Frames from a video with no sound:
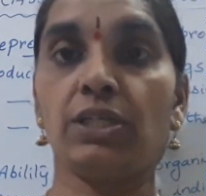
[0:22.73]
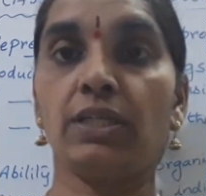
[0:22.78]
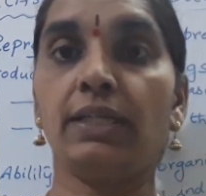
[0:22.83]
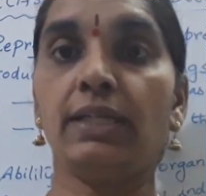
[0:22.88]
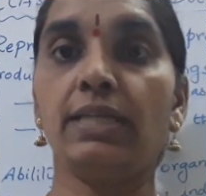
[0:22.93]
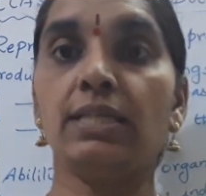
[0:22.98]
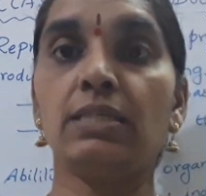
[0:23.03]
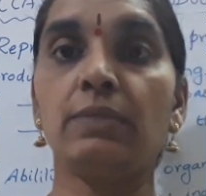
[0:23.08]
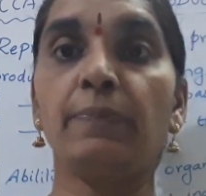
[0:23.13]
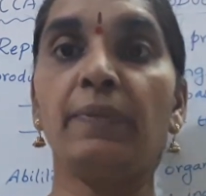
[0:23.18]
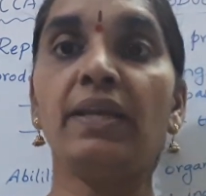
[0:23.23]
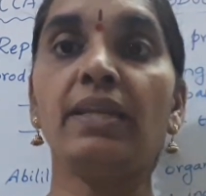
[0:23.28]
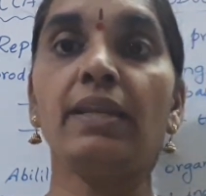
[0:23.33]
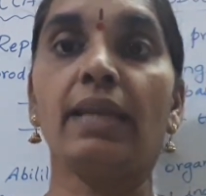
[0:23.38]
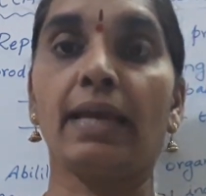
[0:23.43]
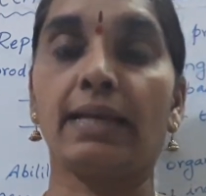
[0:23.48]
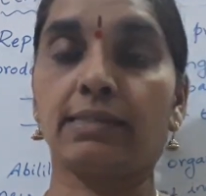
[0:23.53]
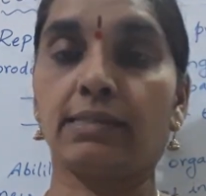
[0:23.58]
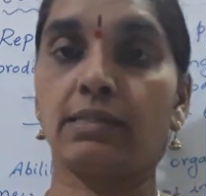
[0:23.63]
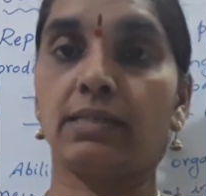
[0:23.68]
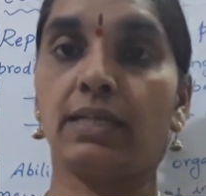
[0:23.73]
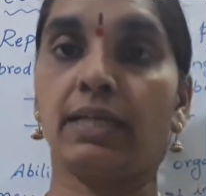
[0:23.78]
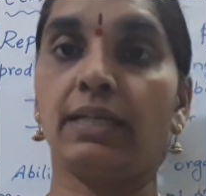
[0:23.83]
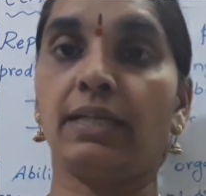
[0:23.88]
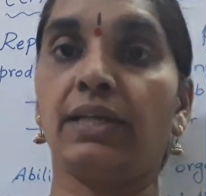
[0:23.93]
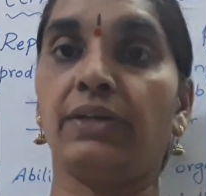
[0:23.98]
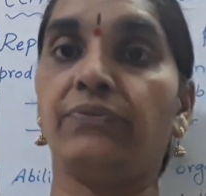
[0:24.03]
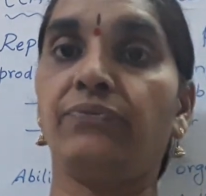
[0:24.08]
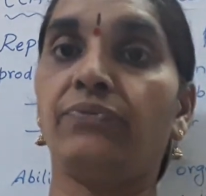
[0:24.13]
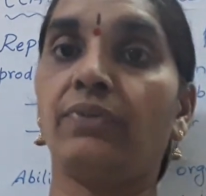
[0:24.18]
It is being
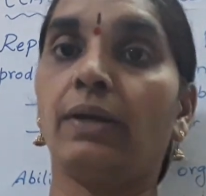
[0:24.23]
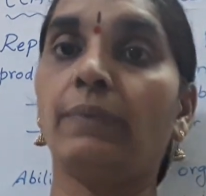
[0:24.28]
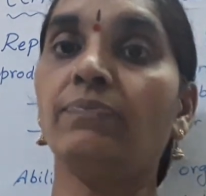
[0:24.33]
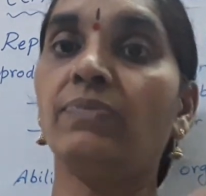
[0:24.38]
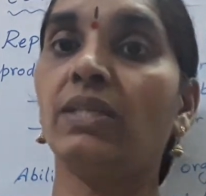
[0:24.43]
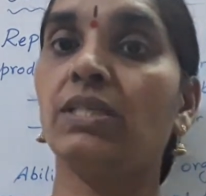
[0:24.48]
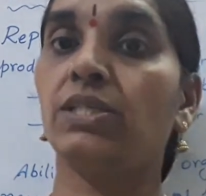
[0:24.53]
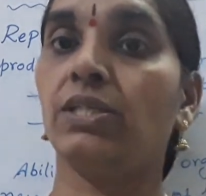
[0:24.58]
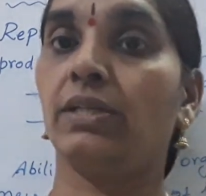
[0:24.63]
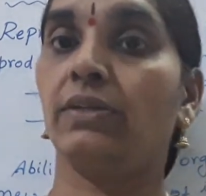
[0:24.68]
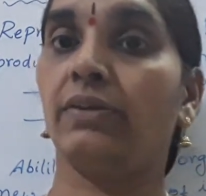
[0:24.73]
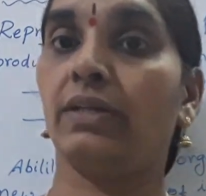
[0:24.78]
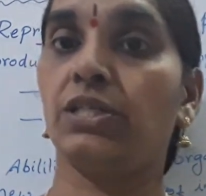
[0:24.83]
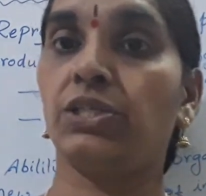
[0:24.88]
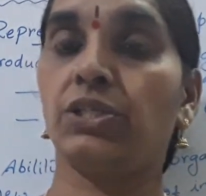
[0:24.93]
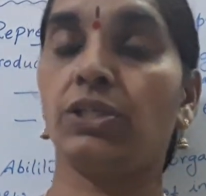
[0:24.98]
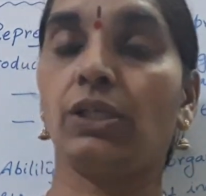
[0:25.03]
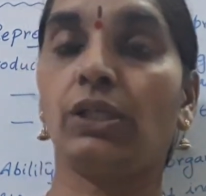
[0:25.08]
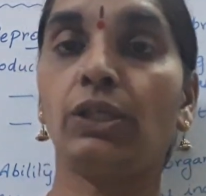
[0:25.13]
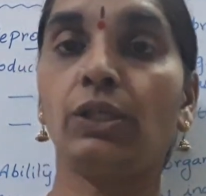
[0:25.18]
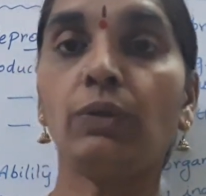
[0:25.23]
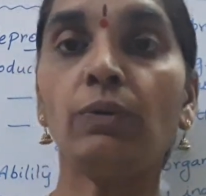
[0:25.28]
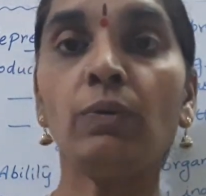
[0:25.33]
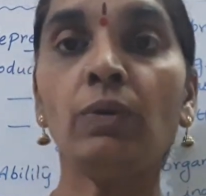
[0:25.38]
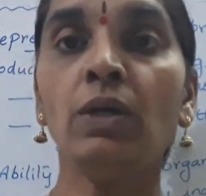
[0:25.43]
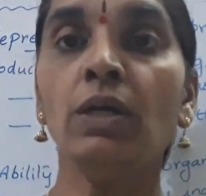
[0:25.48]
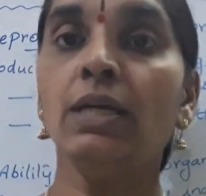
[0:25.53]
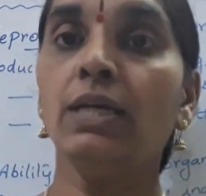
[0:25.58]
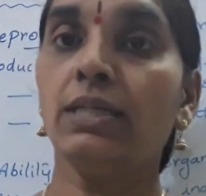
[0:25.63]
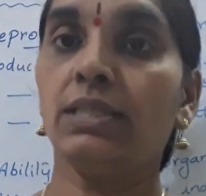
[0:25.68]
extended from the generation to
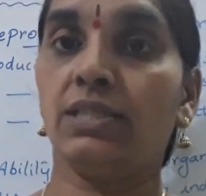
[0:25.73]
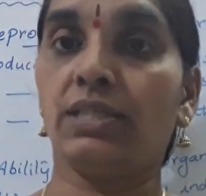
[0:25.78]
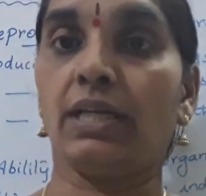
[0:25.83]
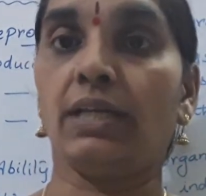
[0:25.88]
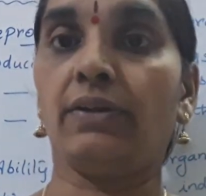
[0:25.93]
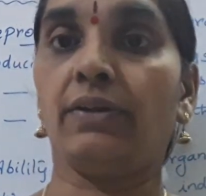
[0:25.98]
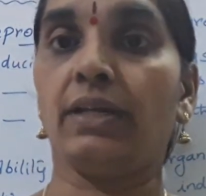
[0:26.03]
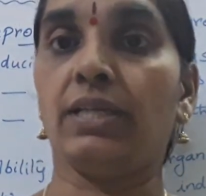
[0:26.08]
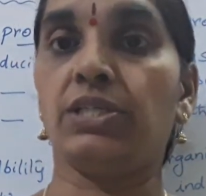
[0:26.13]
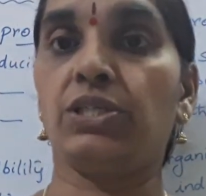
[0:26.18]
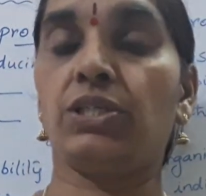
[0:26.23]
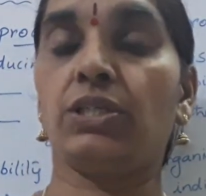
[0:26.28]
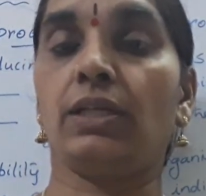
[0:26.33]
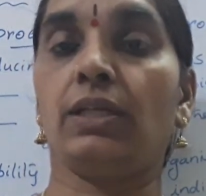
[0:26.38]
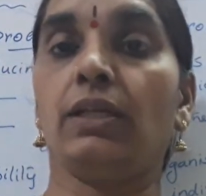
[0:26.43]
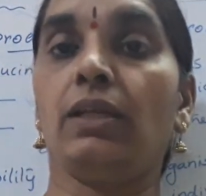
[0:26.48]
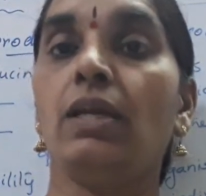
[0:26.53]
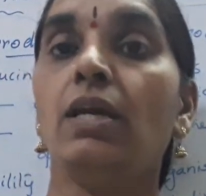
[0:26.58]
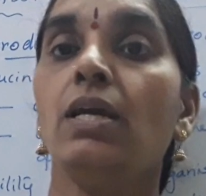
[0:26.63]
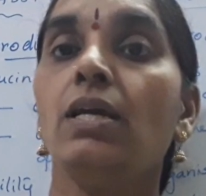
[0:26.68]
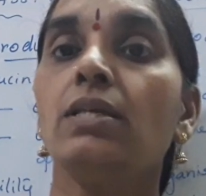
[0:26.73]
generation.